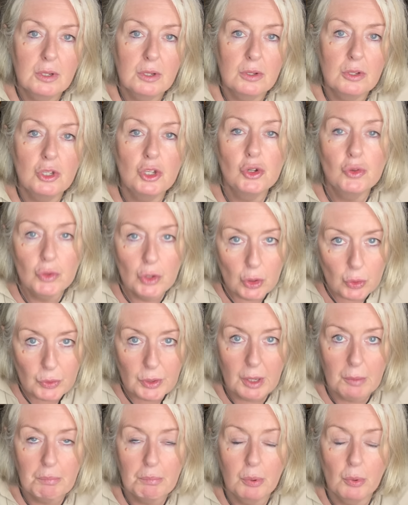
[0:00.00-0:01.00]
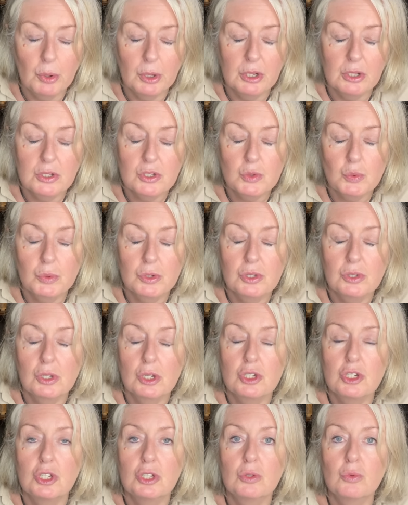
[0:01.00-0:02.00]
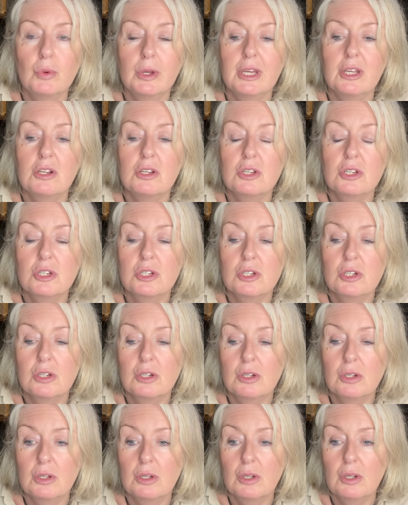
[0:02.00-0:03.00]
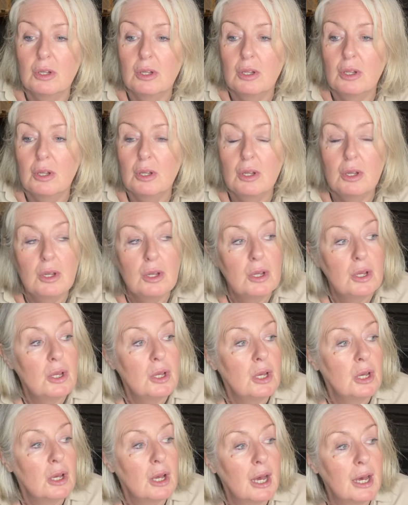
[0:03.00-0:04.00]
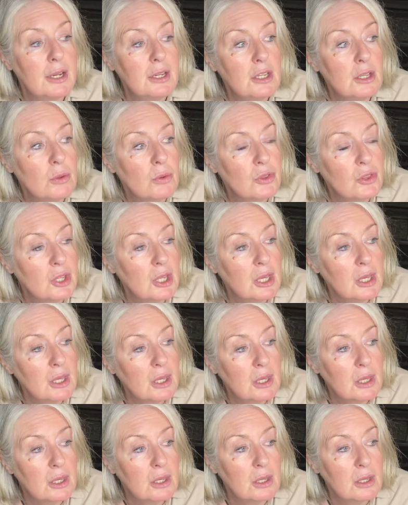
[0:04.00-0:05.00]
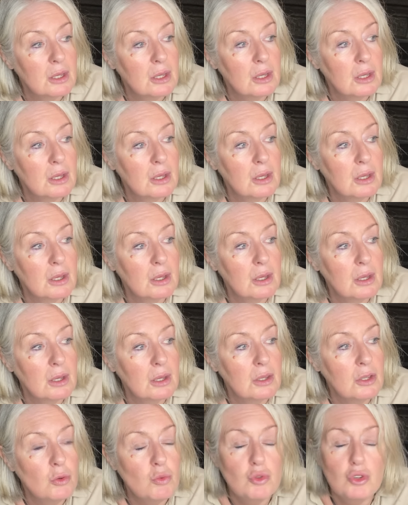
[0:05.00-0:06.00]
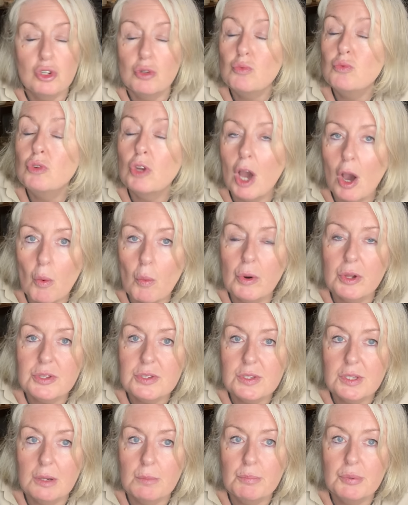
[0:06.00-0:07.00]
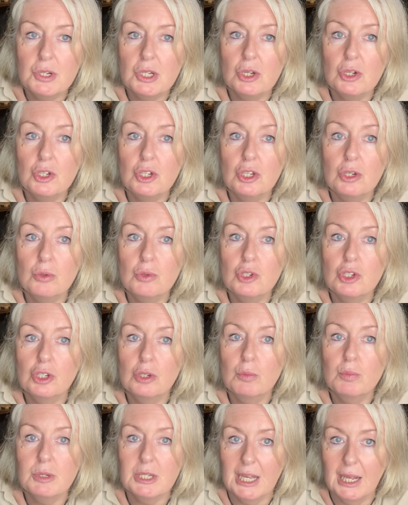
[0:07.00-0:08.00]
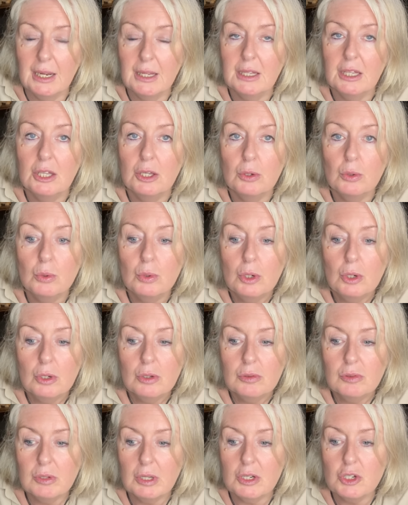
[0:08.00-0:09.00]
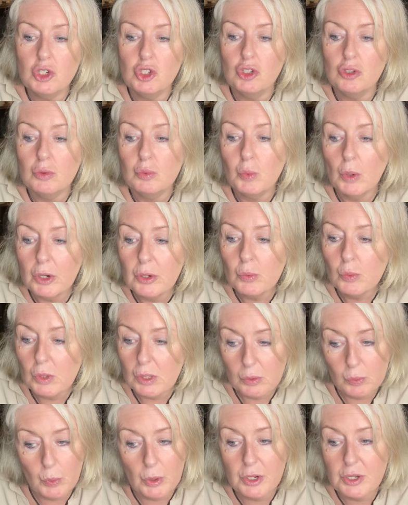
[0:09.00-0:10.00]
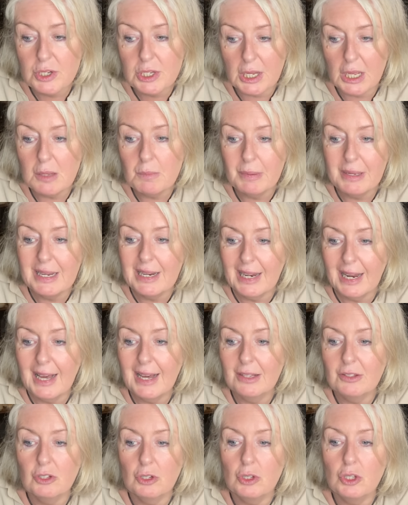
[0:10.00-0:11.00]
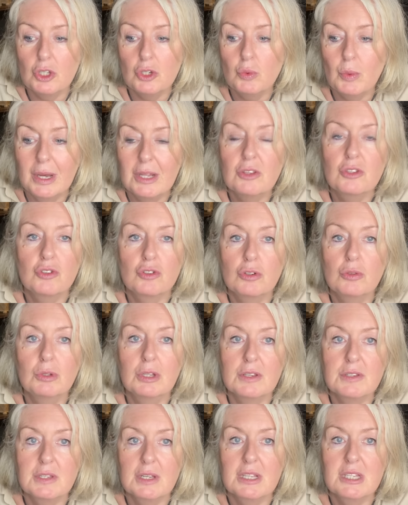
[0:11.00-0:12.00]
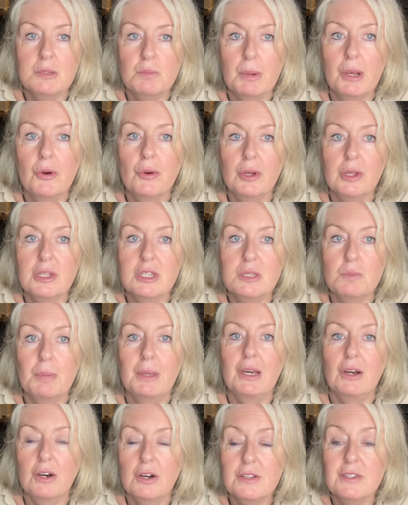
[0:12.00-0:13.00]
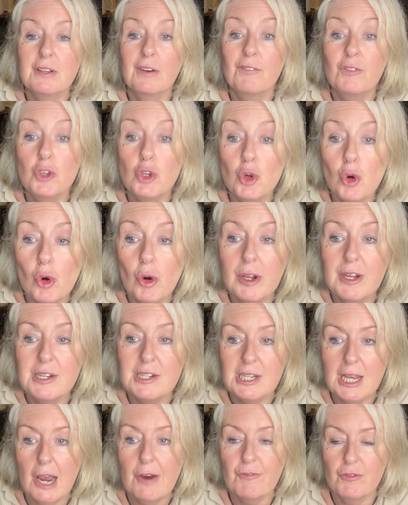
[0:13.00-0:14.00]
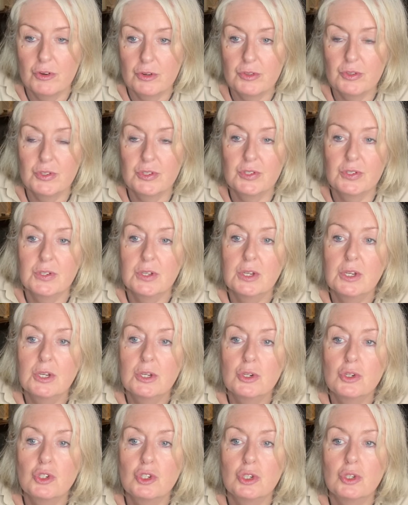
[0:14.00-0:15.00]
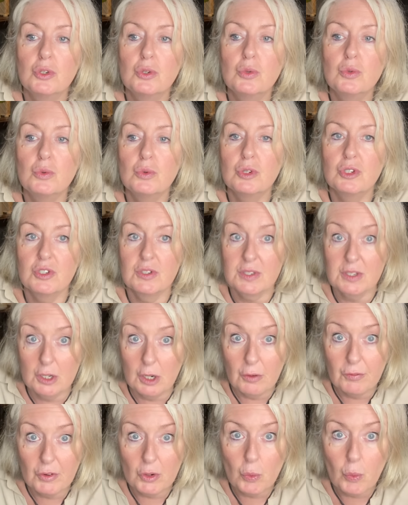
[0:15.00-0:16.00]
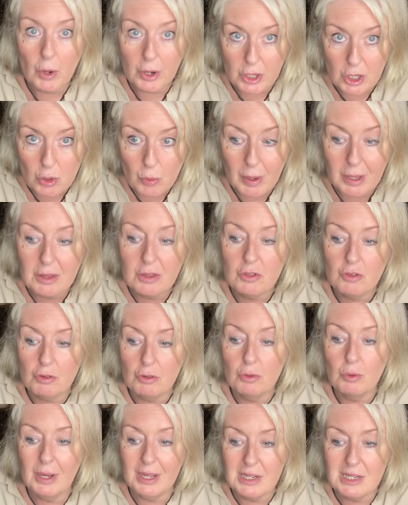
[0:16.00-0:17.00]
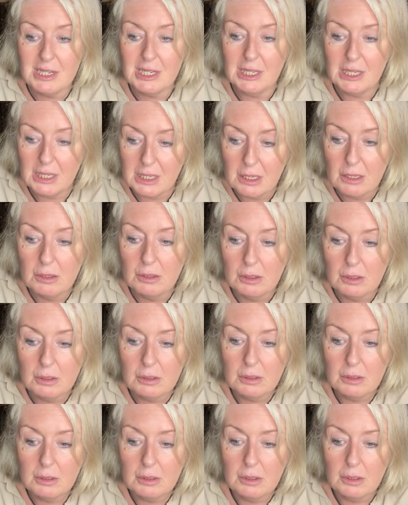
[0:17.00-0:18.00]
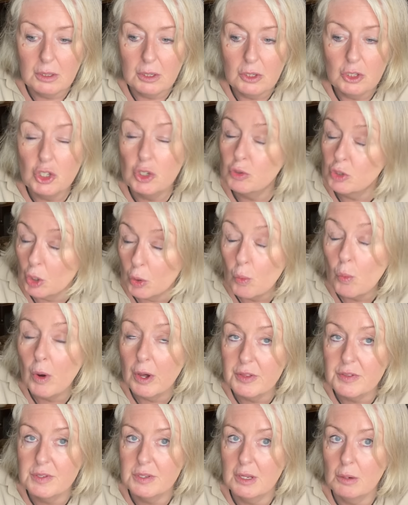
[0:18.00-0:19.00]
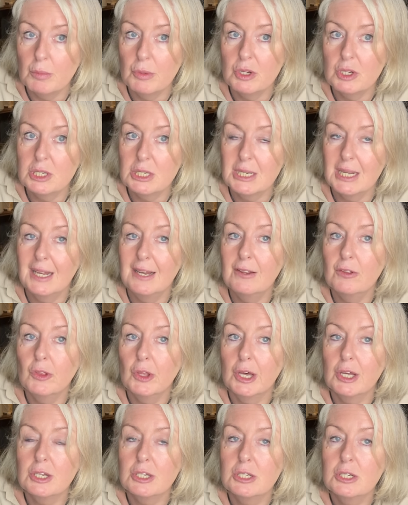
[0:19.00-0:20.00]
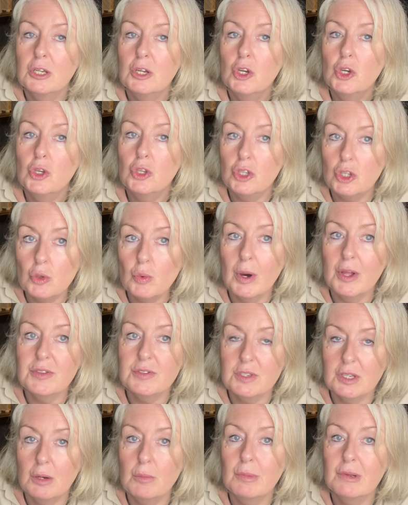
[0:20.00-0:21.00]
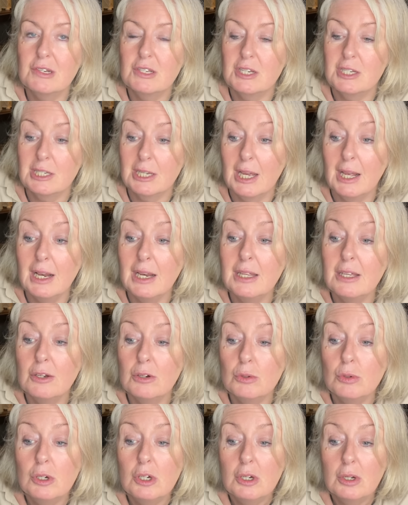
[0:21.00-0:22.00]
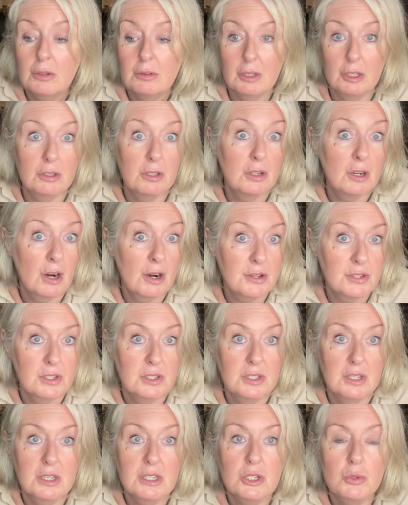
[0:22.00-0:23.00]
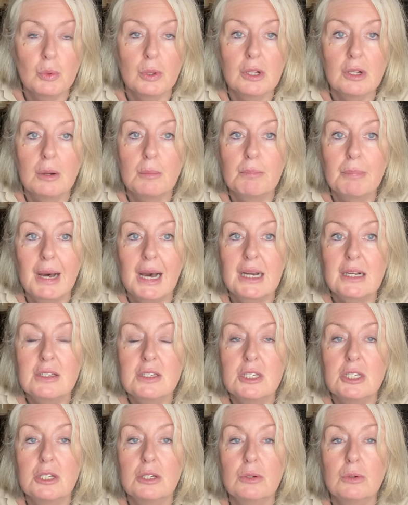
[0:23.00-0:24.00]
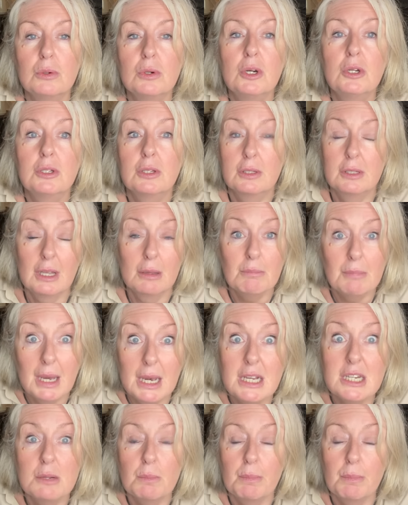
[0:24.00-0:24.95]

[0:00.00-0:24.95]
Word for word: You know that point with, that you reach. And you think, you do not want somebody on YouTube telling you that you will, will one day be glad that you went through this experience because of your endeavors to discover what you went through and to heal. You don't want someone to tell you that. You want someone to tell you that the narcissist will come back to you, that they made a